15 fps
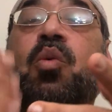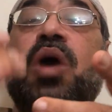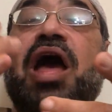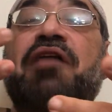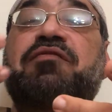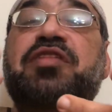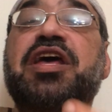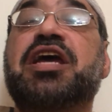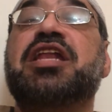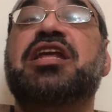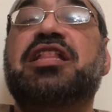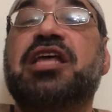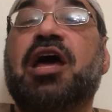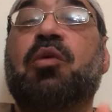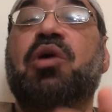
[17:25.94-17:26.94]
have
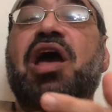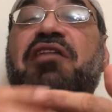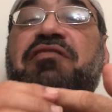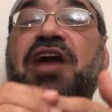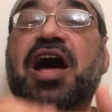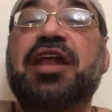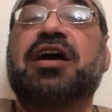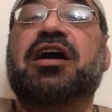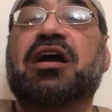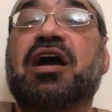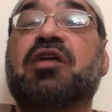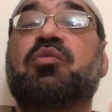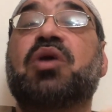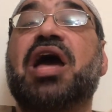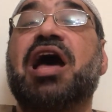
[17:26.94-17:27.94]
dignity, and we have honor,
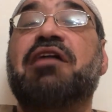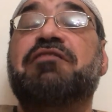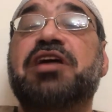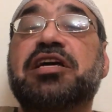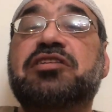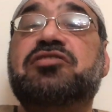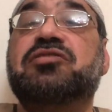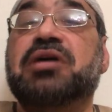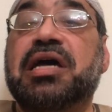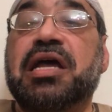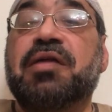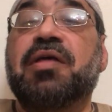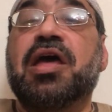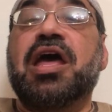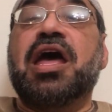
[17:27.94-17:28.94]
and we have history,